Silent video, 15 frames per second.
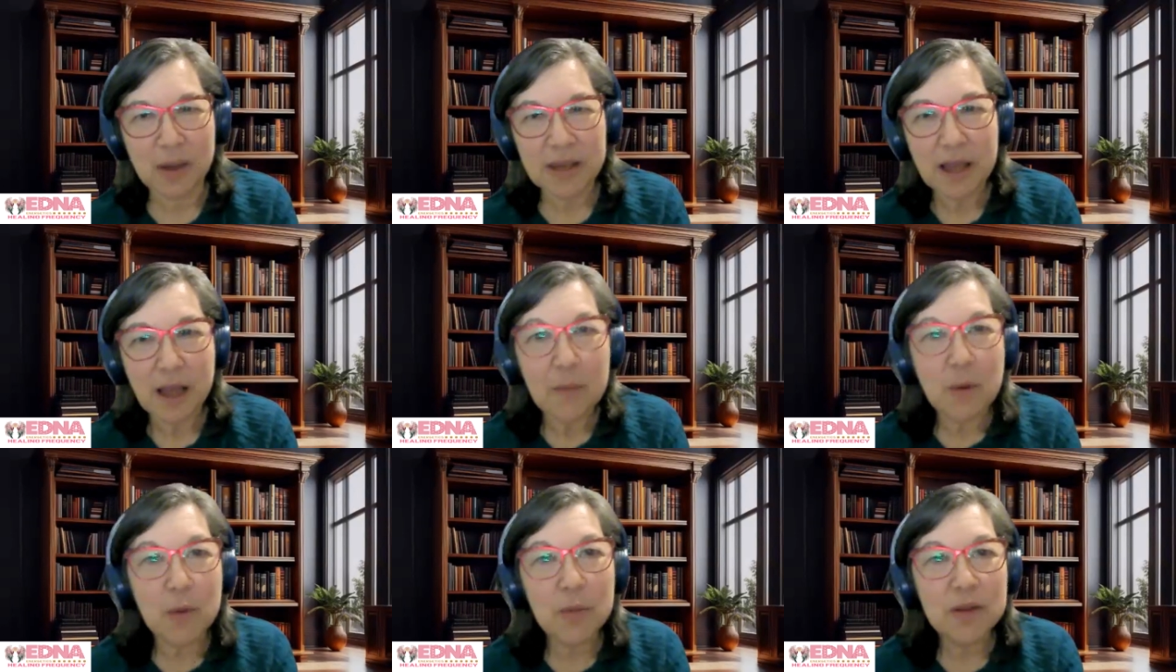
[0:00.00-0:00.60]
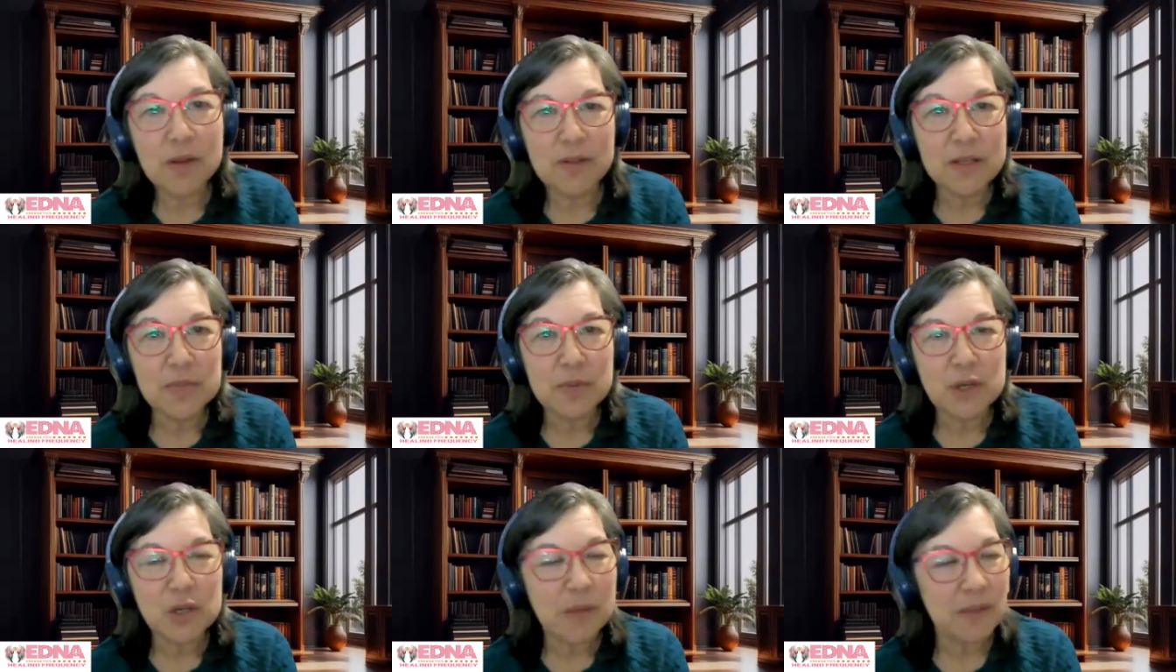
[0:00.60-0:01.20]
quite a moment of
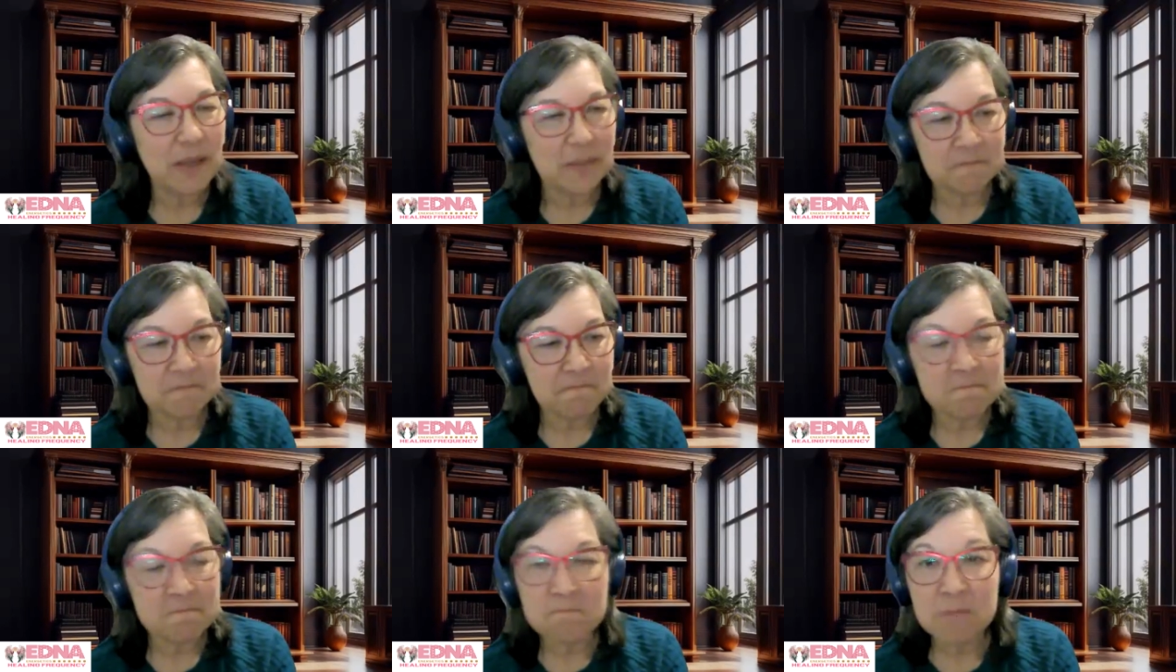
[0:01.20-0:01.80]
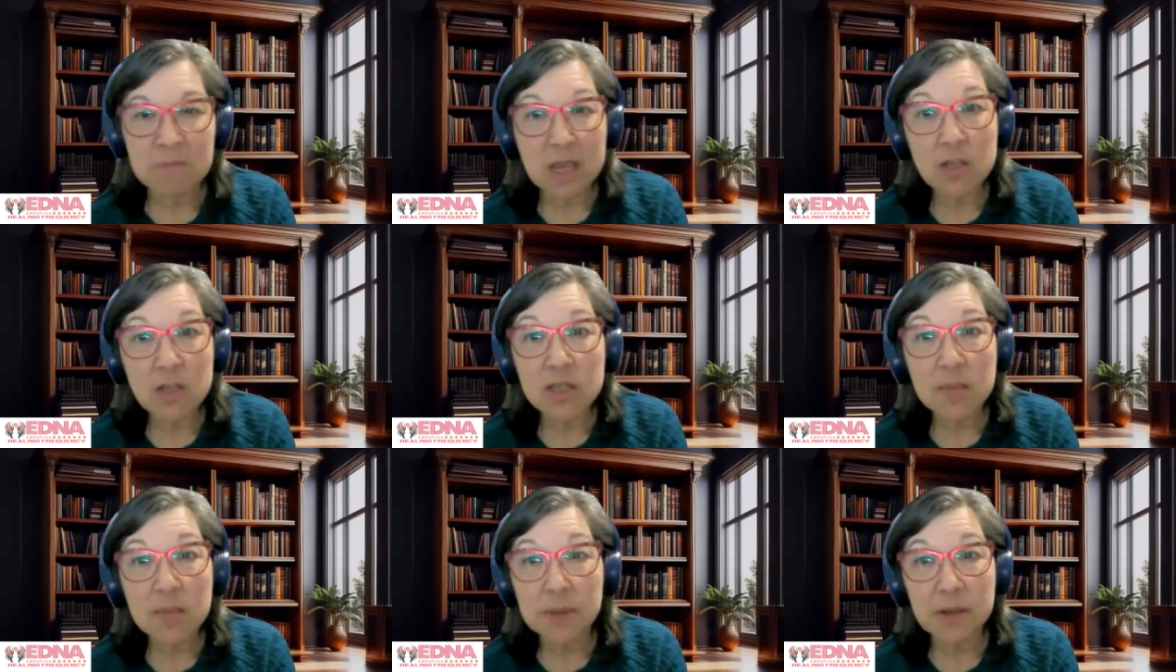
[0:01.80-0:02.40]
inspiration. I'm like, it
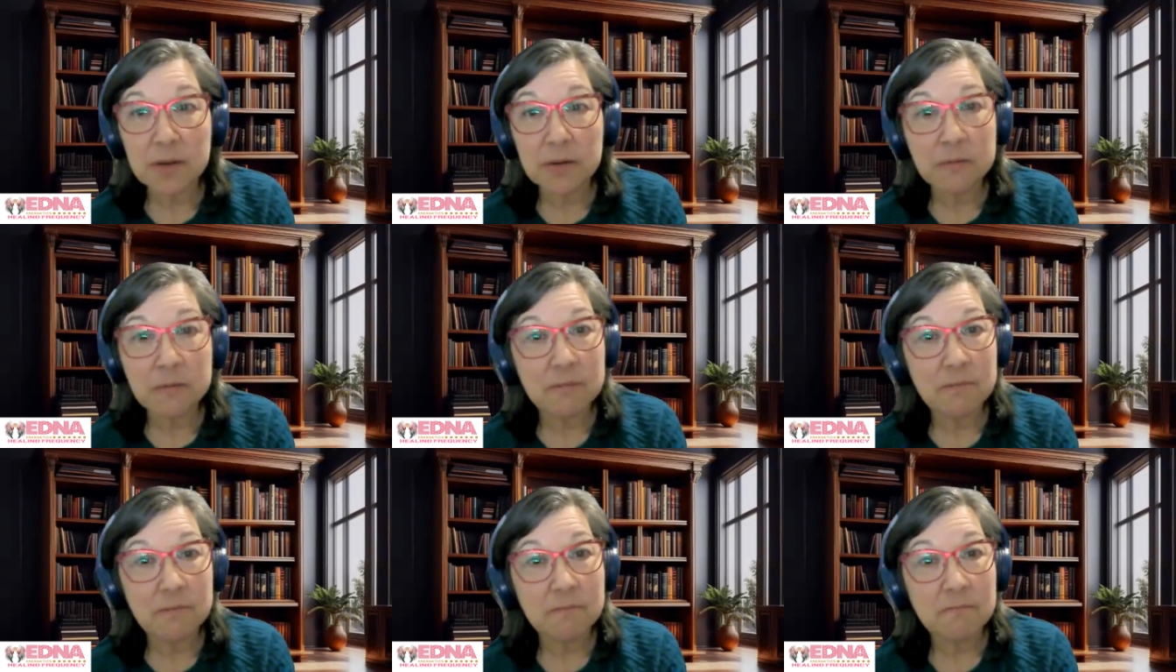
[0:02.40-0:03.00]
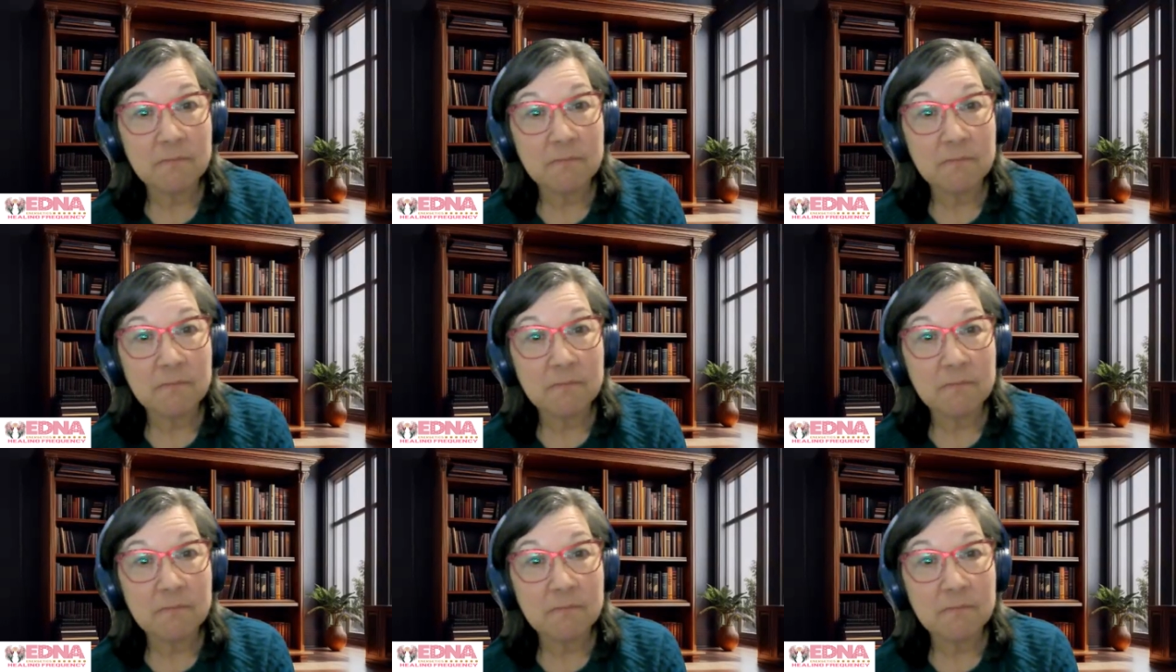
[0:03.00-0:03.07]
just appeared.